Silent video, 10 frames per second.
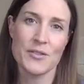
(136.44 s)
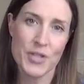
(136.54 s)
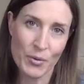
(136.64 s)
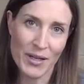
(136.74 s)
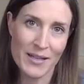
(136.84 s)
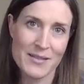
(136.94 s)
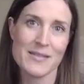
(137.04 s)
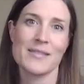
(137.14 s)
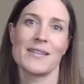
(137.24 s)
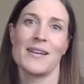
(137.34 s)

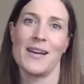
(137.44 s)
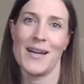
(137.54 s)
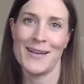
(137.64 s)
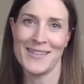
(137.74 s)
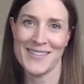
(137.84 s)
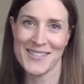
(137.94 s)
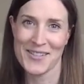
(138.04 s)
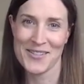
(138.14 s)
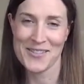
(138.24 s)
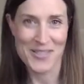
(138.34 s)
donuts and
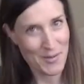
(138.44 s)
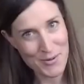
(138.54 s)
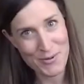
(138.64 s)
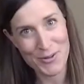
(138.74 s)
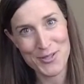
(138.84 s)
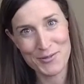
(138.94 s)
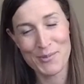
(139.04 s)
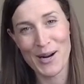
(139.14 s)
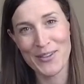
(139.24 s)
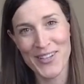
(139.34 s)
cinnamon rolls for
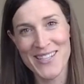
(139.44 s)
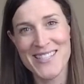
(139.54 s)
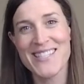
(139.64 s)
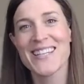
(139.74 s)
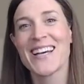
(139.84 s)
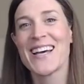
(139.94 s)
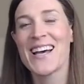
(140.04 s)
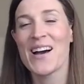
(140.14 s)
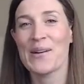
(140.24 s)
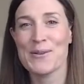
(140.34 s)
breakfast,
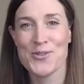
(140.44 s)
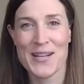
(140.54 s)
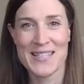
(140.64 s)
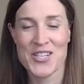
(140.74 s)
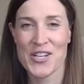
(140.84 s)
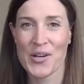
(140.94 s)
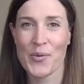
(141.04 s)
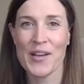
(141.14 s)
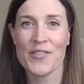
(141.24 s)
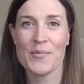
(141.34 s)
when I was transitioning
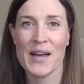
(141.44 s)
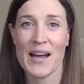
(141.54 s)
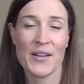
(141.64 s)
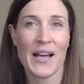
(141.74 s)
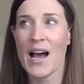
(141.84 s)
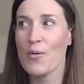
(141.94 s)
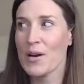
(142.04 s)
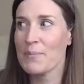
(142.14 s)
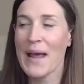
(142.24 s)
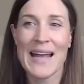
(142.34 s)
away from that, I
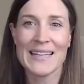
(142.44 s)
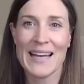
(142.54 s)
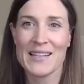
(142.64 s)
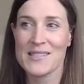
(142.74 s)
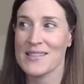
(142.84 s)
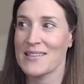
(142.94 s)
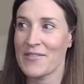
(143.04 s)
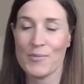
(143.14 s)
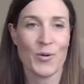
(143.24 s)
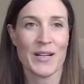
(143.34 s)
wanted pancakes
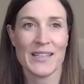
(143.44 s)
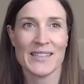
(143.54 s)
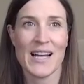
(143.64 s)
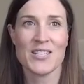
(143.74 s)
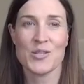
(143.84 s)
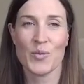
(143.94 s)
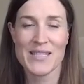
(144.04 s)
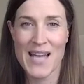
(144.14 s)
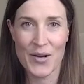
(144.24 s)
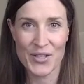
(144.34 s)
every morning. Like that's just what
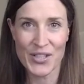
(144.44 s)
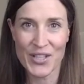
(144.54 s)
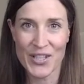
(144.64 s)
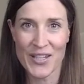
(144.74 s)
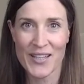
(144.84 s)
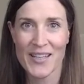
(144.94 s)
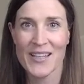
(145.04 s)
sounded good.